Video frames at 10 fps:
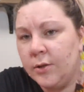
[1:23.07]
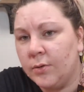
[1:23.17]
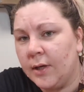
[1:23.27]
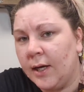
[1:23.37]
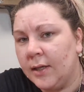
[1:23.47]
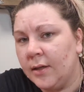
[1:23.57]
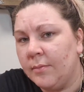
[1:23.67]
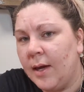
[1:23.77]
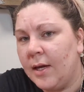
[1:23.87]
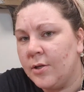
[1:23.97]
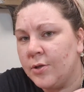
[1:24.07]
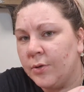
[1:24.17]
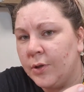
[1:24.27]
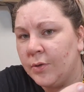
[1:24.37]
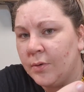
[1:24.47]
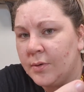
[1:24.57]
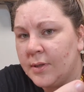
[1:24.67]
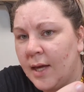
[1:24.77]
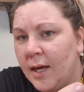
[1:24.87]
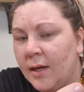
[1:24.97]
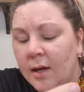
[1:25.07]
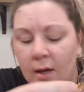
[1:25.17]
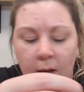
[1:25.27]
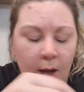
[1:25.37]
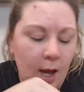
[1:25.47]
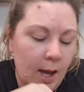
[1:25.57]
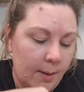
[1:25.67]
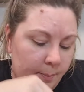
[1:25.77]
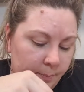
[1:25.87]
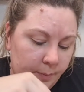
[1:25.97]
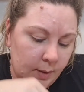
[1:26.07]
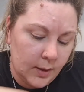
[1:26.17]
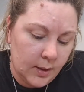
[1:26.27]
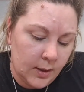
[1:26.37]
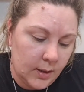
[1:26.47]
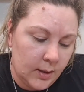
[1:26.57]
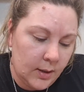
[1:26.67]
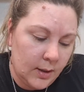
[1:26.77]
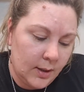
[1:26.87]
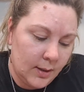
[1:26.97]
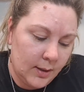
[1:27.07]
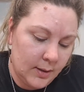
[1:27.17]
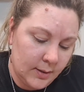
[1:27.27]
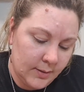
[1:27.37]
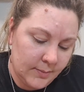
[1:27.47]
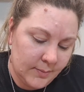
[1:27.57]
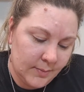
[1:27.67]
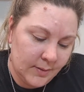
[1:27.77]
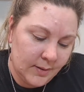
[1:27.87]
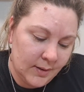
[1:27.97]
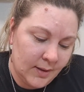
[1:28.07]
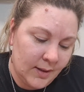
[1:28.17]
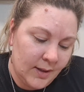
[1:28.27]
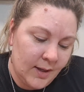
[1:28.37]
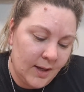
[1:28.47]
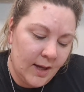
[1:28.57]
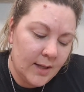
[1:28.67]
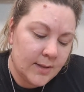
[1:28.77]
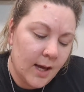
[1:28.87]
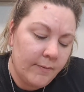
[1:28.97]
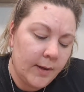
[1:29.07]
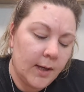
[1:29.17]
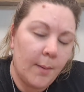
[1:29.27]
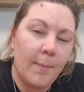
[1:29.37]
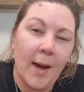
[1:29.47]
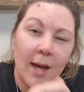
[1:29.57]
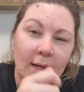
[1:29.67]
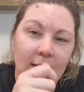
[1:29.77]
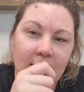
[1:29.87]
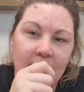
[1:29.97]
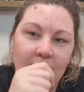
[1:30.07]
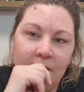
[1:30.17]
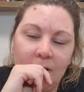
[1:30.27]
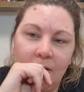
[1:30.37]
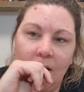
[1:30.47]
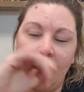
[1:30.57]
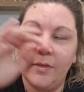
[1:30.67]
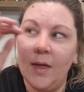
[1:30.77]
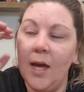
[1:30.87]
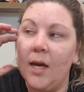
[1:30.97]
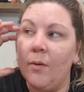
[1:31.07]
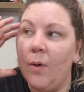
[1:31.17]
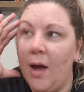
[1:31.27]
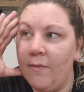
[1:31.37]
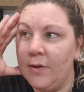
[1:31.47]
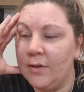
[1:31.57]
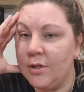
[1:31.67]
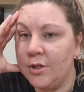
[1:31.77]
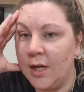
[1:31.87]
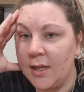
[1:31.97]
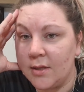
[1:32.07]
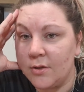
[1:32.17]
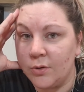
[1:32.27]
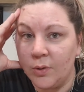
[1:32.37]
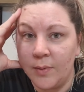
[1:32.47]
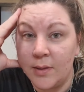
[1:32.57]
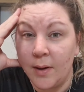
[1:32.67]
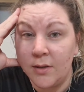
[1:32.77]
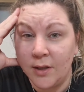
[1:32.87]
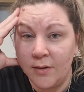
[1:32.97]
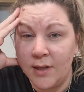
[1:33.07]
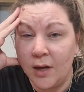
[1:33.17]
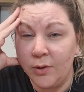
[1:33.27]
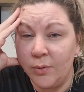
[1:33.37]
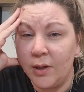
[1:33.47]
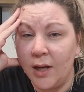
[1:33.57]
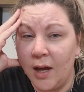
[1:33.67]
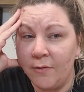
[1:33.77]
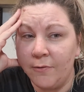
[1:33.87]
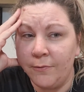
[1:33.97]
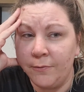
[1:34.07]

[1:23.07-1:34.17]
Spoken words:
to your kingdom, making sure you're all set. It's having command. I think whatever shit storm is about to go down, you're going to have